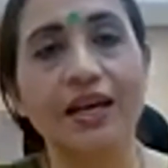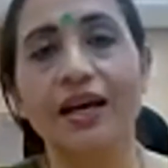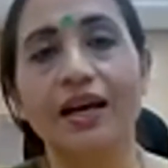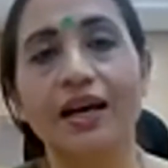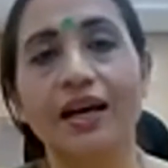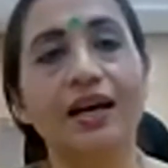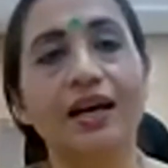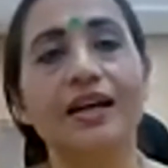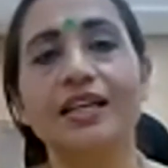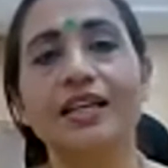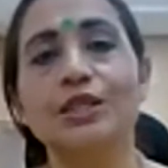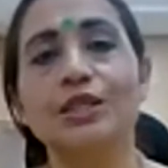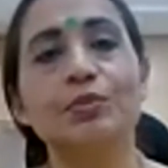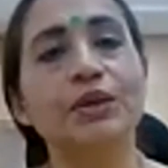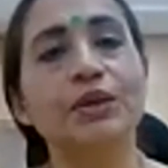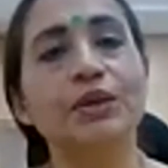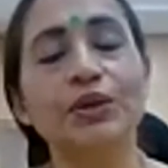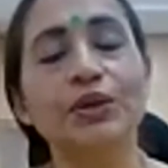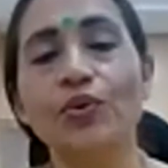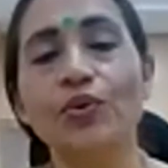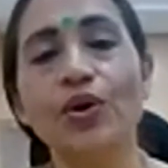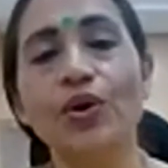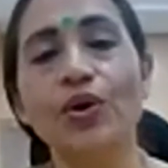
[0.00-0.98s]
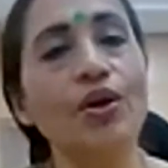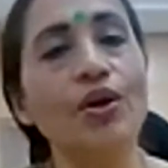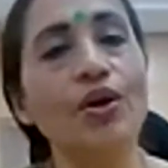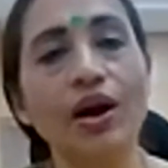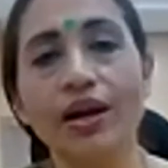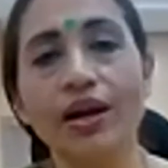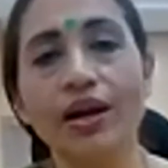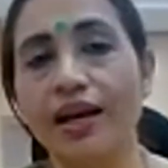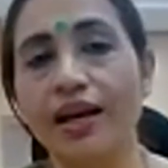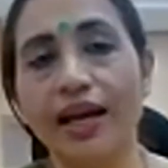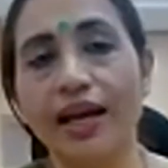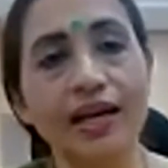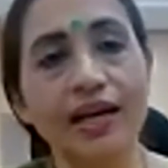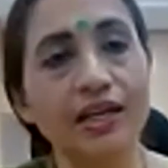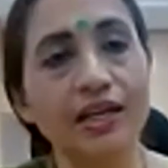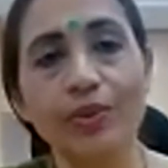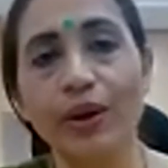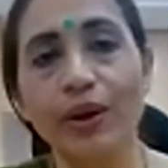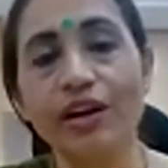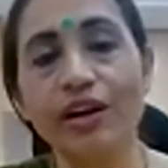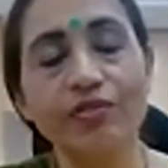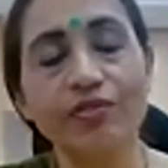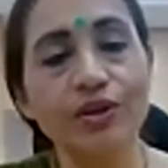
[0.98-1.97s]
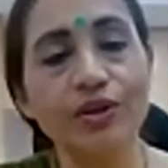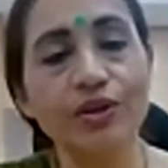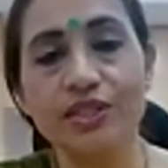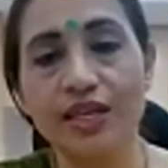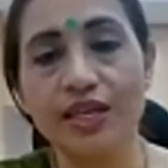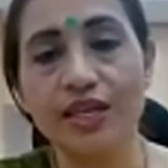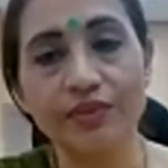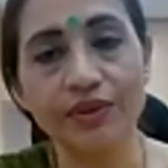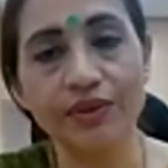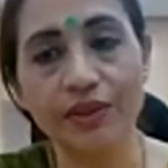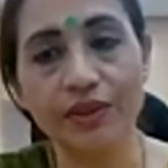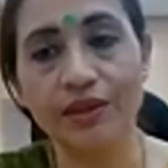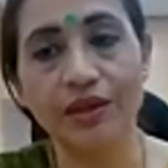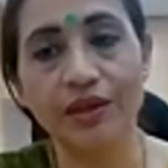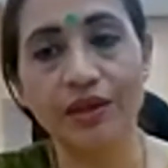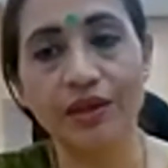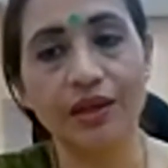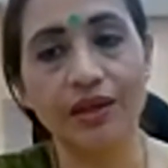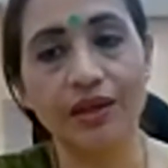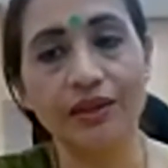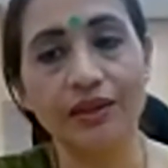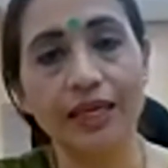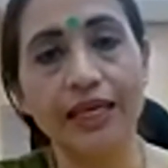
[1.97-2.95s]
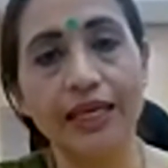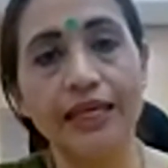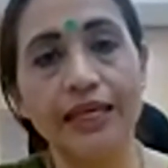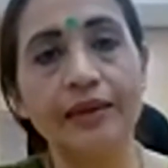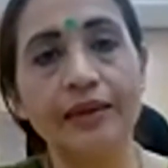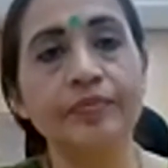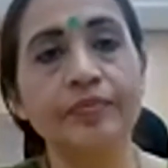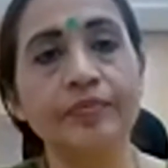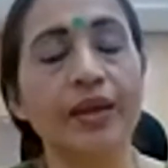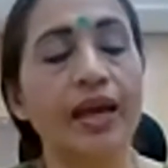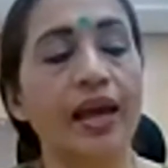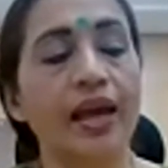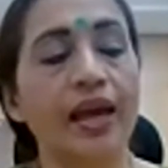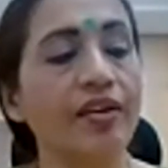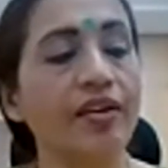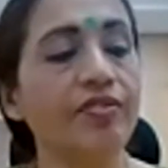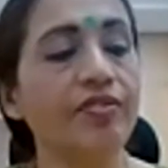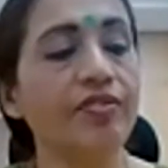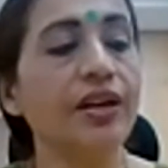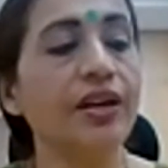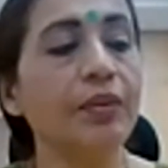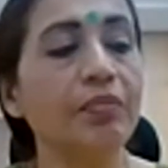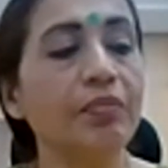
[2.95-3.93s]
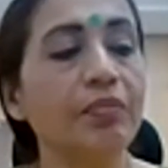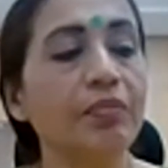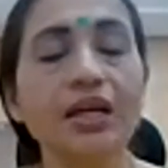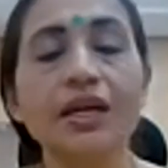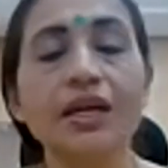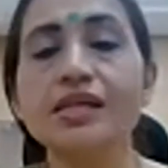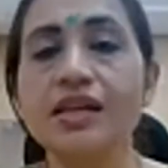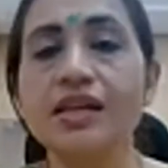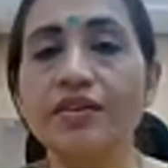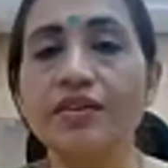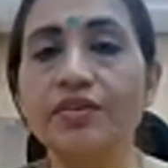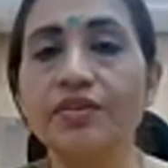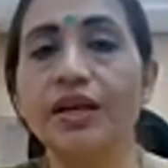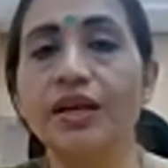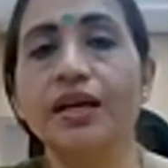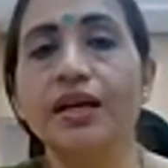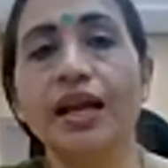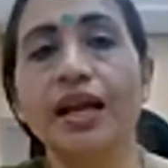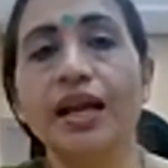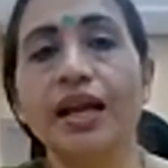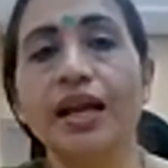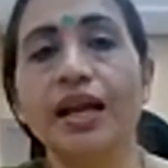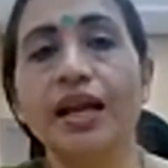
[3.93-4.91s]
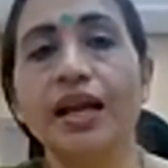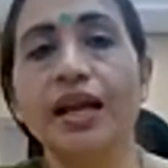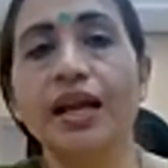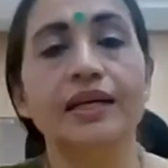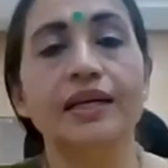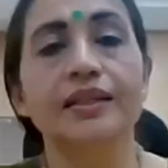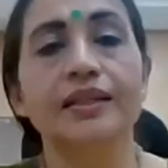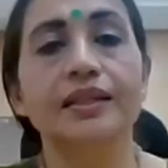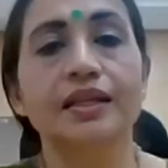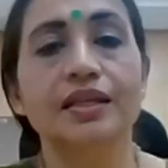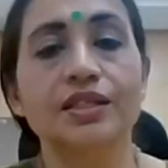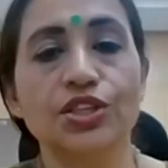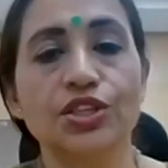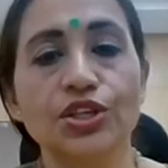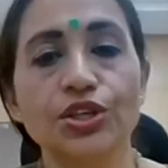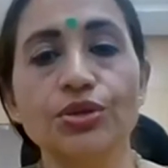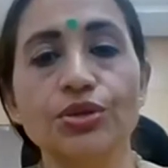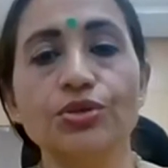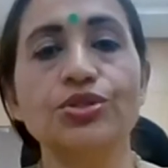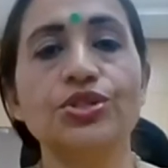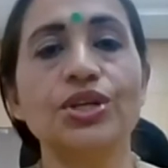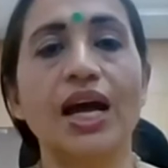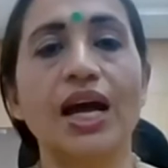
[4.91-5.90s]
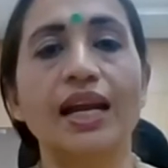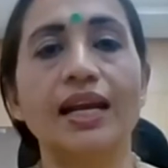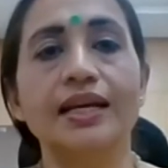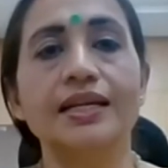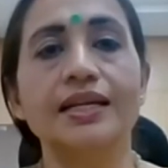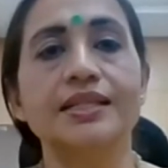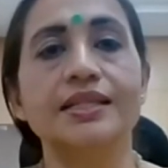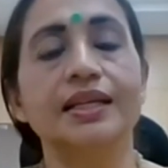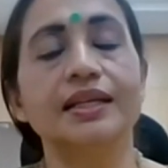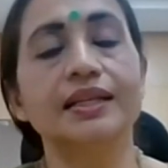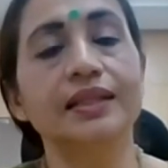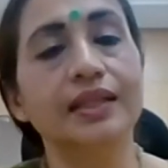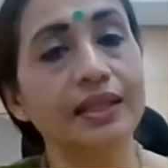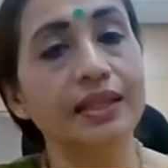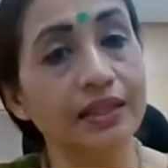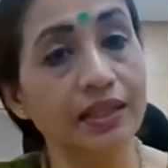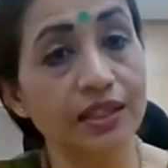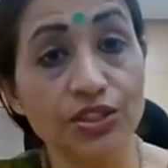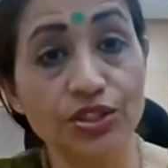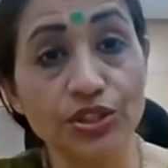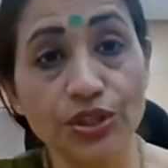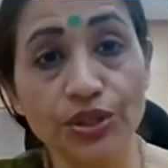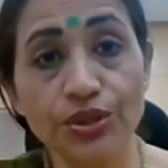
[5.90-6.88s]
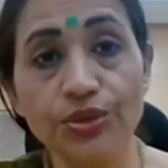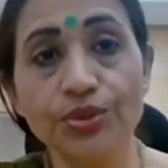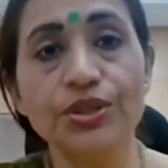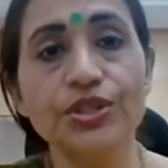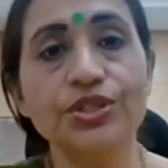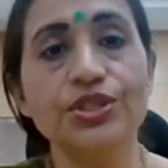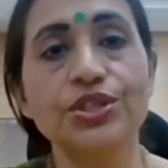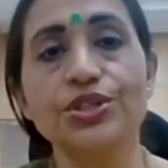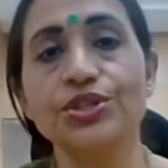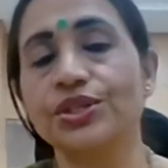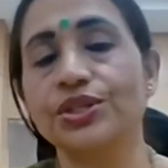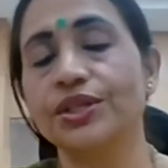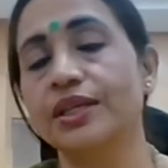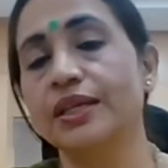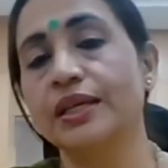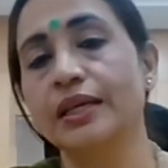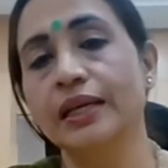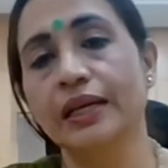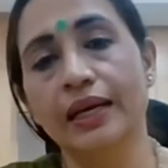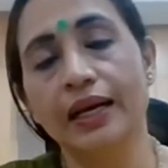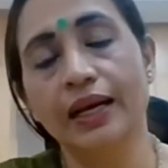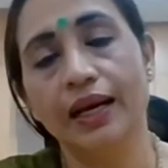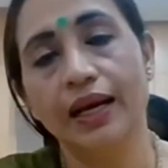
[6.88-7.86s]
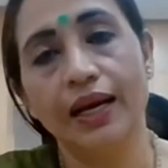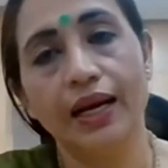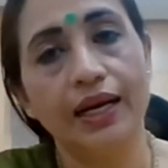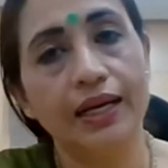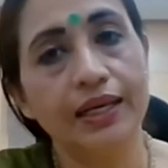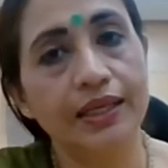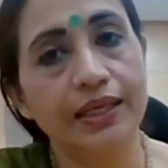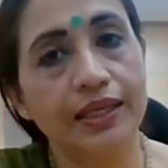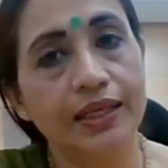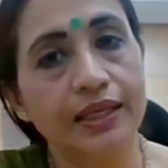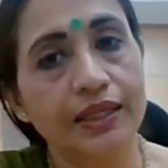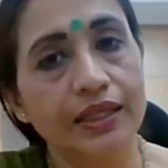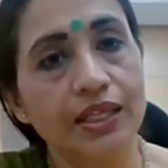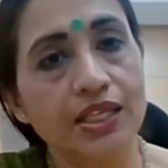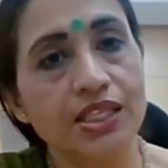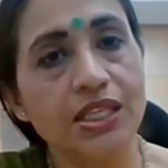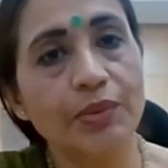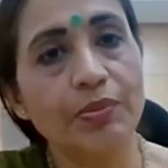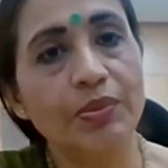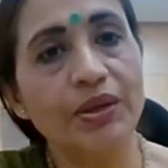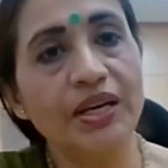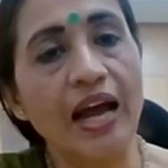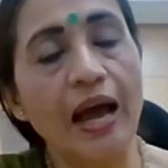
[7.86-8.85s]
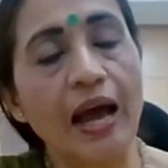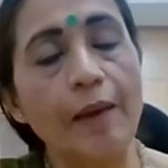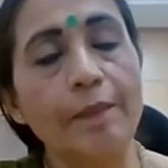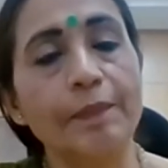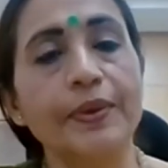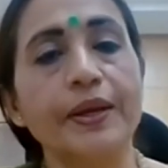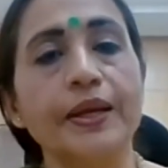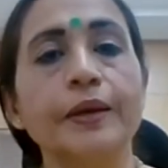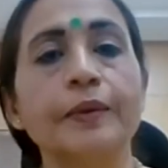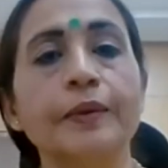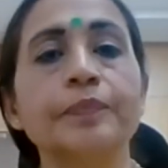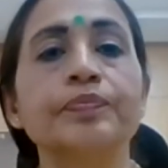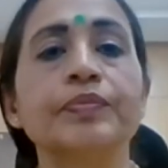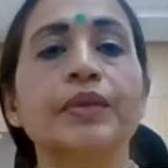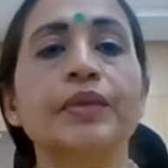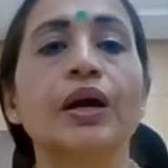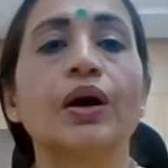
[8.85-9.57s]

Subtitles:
It's been going on like a 24/7 thing. Every minute, every day, there is a new challenge, and then there is a new decision, and things have been happening.